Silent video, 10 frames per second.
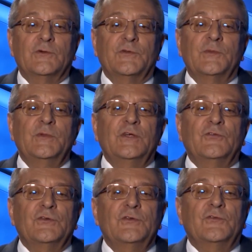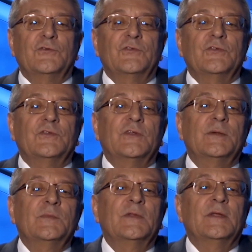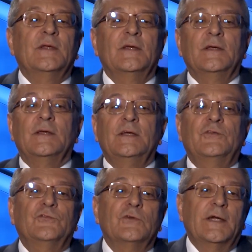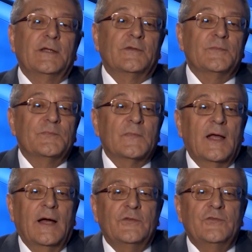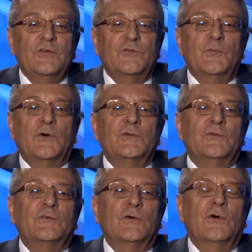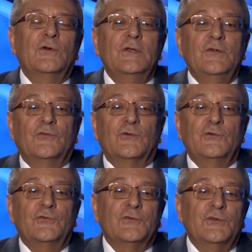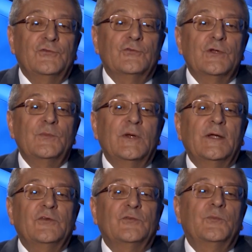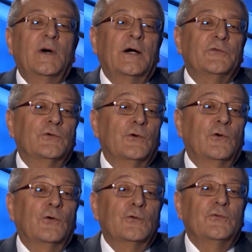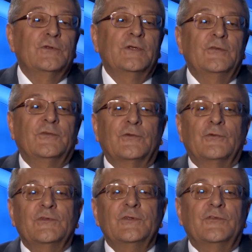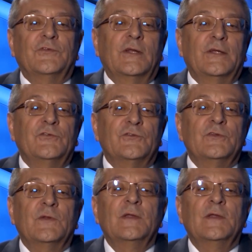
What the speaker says: contamination in the system, it's too late. At this point, the only solution is to replace part or all of the installation,